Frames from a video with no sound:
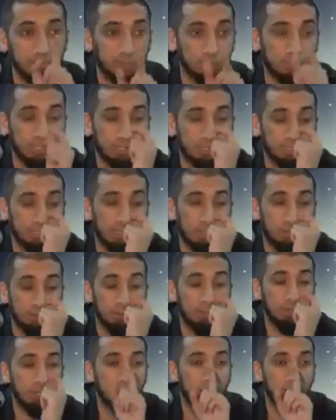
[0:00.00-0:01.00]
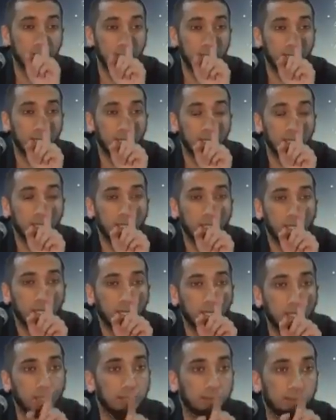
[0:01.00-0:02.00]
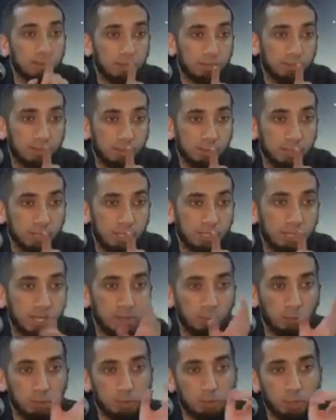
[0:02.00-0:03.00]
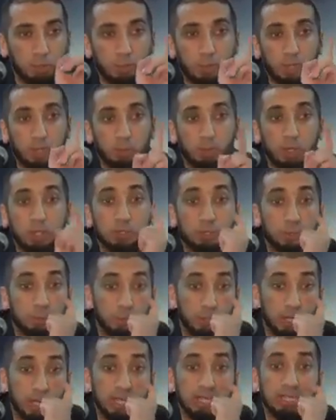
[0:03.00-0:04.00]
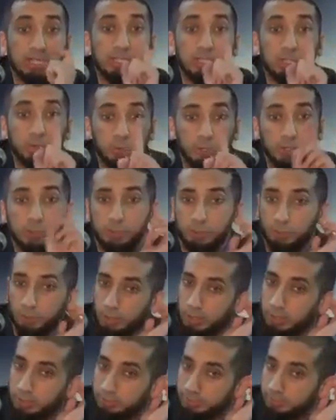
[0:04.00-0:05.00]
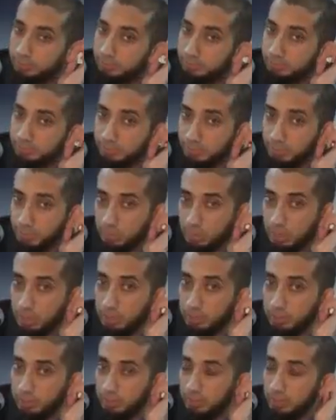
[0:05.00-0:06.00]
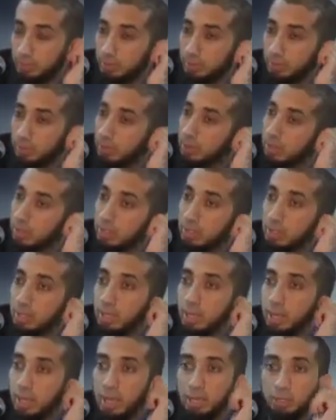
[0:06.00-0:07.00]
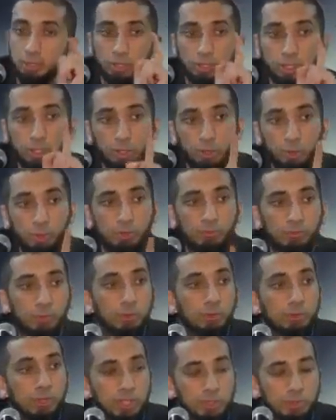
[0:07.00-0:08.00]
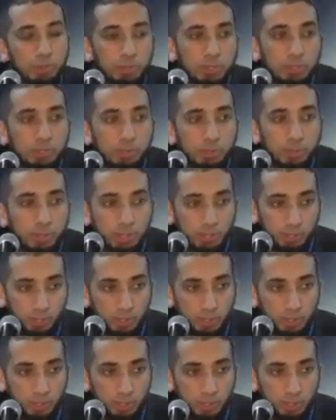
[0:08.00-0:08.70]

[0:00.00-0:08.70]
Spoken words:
So check this out. In the month of Ramadan, I want you to pick one surah, at least one surah. Okay? And you're going to do a few things with this surah.